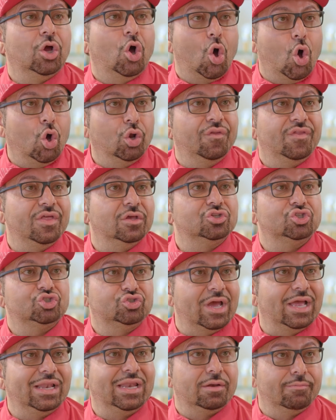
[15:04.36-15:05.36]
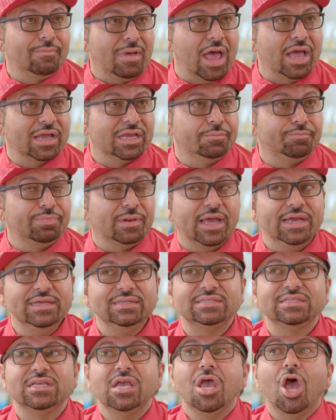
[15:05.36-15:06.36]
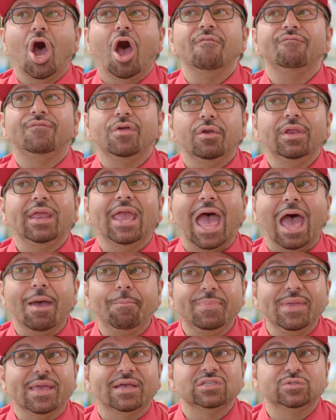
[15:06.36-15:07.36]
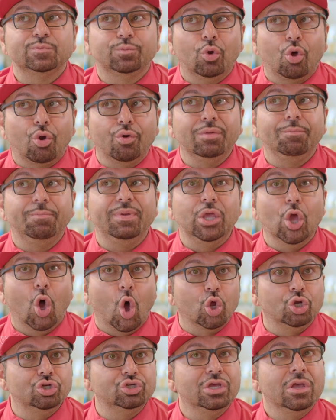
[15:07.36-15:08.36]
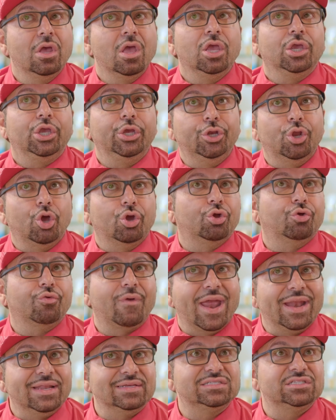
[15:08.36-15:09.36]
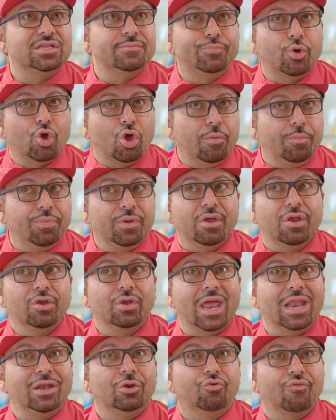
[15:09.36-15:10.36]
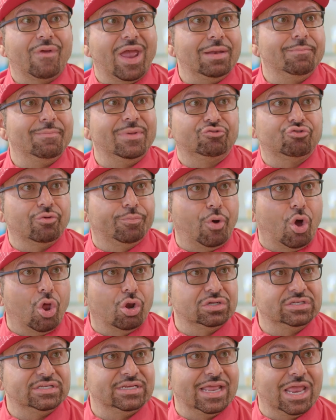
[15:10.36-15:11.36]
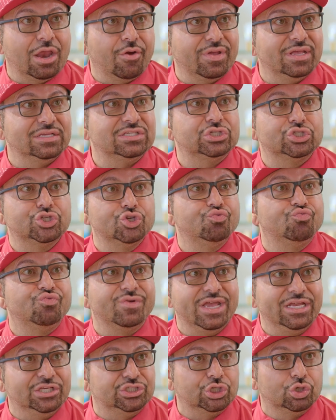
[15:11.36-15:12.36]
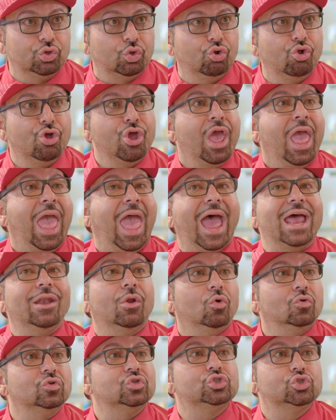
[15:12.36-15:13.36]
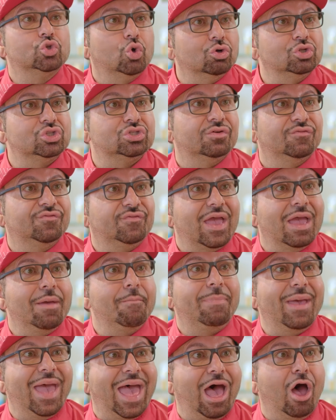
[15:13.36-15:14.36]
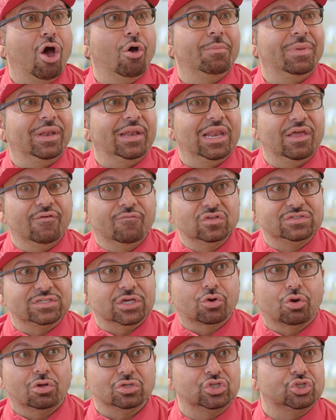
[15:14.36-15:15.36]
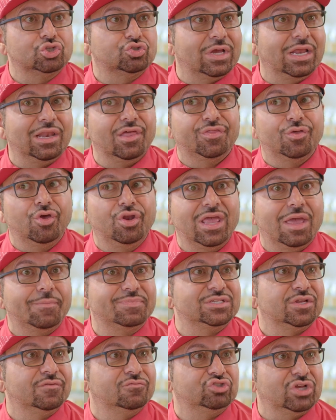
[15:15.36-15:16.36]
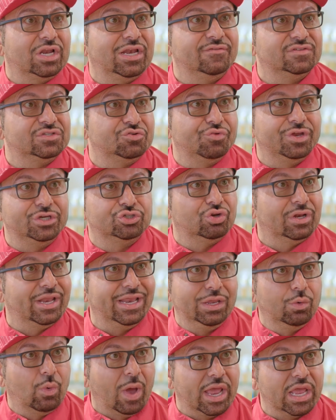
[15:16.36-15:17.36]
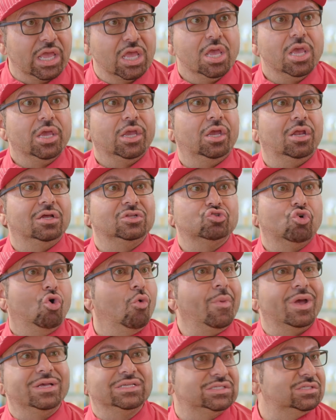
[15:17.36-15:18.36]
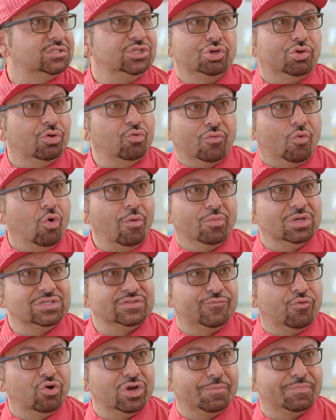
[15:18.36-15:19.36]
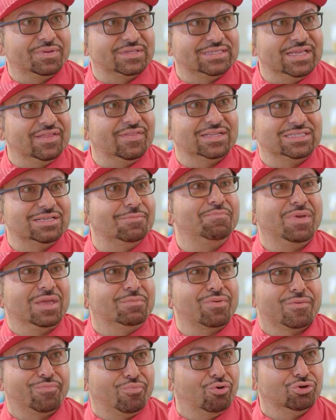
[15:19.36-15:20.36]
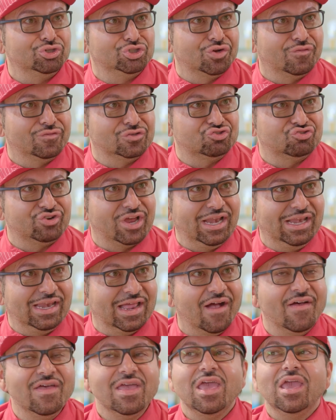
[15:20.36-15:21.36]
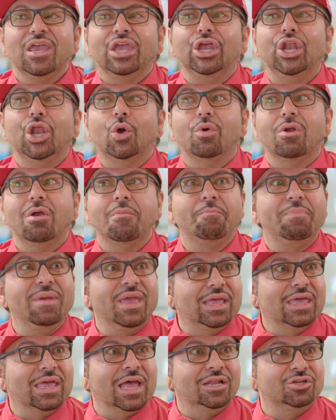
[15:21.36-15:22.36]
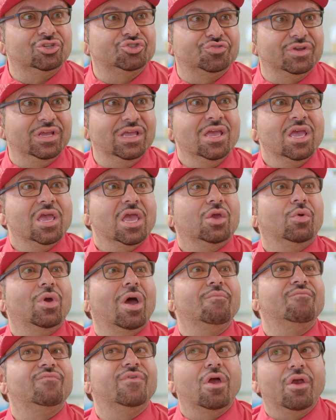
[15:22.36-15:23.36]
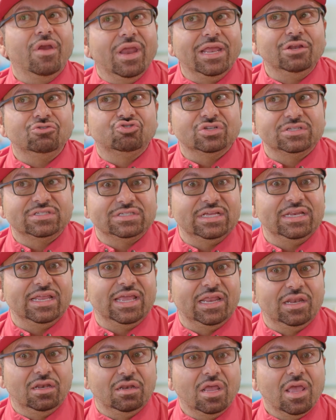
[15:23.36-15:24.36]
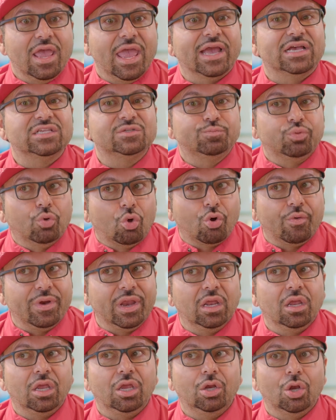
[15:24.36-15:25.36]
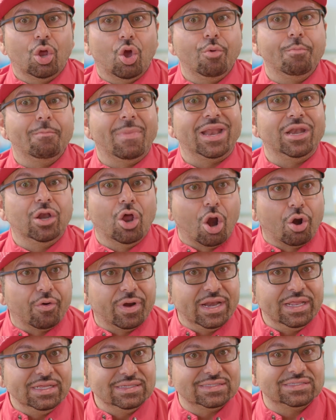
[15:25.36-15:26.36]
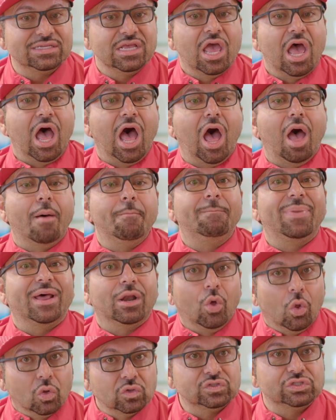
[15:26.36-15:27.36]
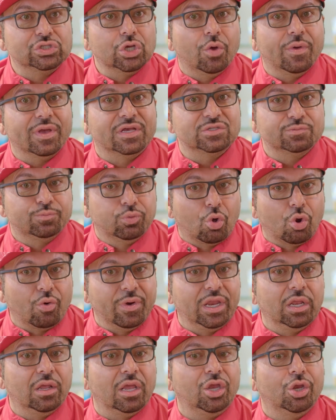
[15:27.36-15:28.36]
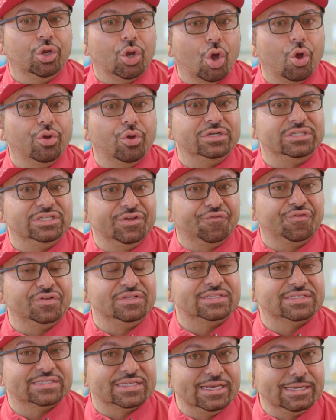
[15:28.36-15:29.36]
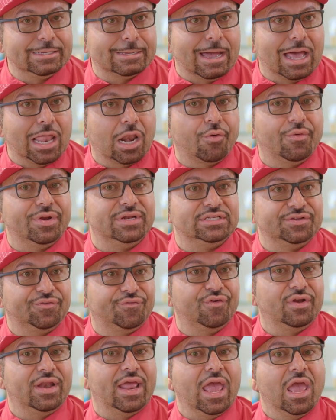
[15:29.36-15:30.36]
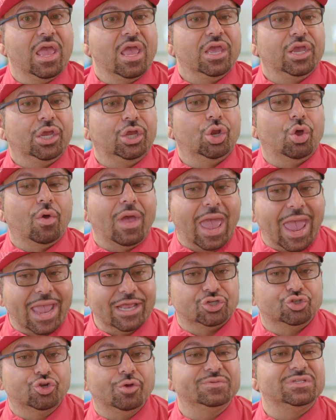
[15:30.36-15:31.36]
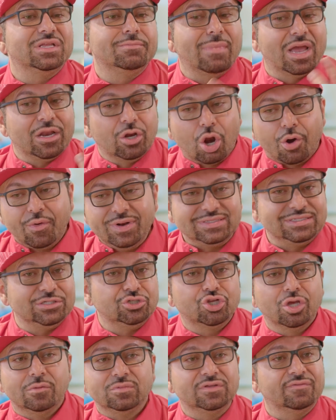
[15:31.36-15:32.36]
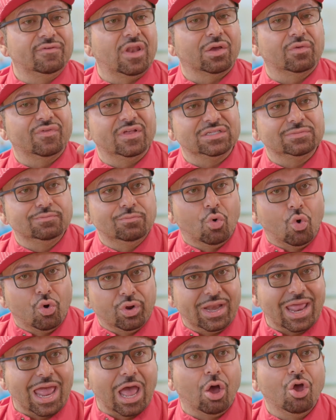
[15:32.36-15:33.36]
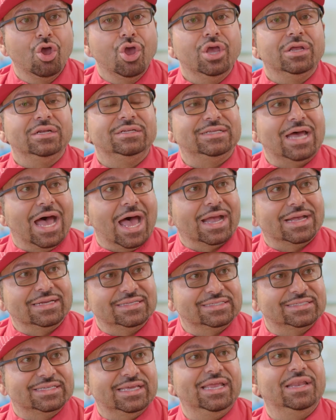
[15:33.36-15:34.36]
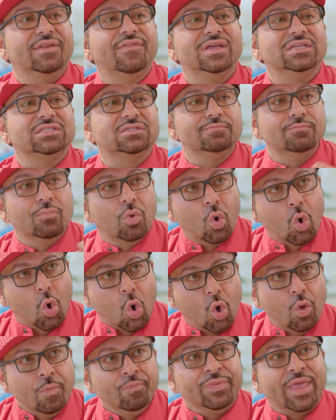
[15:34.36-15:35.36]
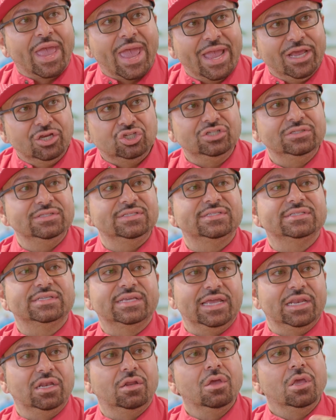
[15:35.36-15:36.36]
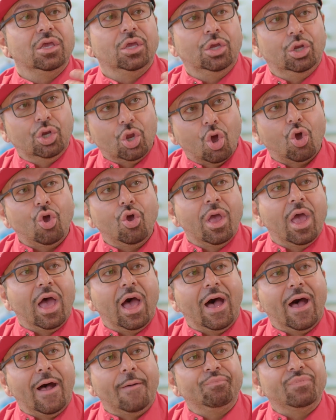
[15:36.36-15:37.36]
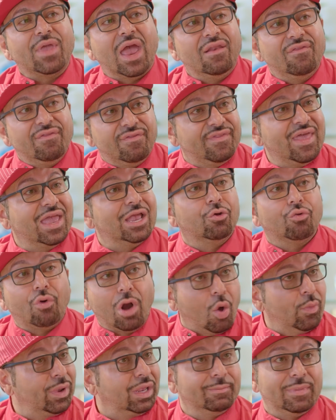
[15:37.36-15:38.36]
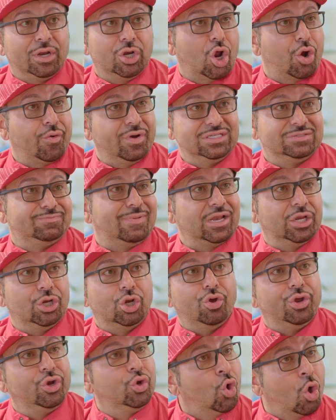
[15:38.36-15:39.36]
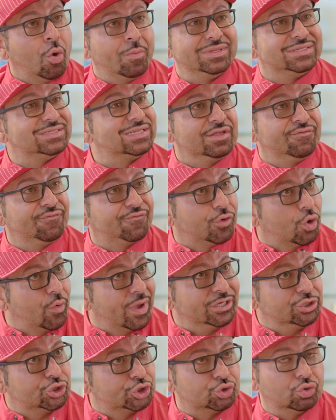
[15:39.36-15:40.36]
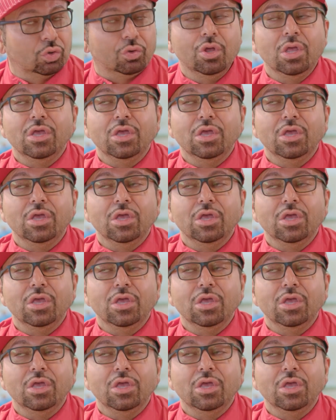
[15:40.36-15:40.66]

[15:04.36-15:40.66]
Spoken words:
on the Australian marketplace. I'm very happy exploring beyond, greater suburban and great metropolitan areas to regional and all sorts of empowerment levels across Australia. 38% of Australia lives in regional anyway. It's almost 40%. That's a big proportion of Australia. We're a big country. I'm very interested in exploring, minorities, but also exploring, different skin color and different, age groups and minorities, in terms of like there's more now darker skin, there's more Asian skin, and they're growing minorities, but enormously influential.